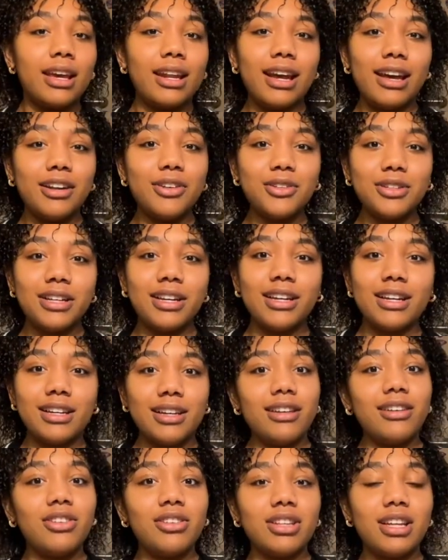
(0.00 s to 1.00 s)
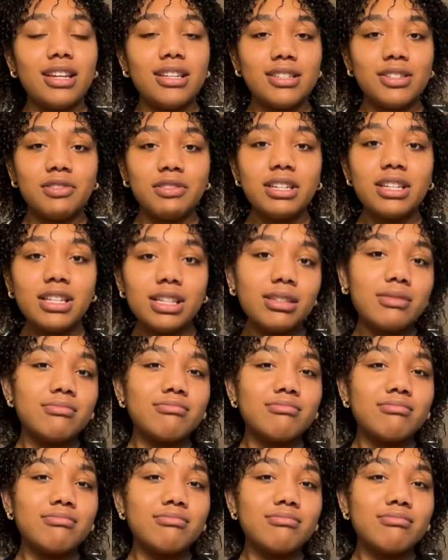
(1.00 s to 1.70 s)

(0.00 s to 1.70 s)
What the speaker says: I don't look good on that screen,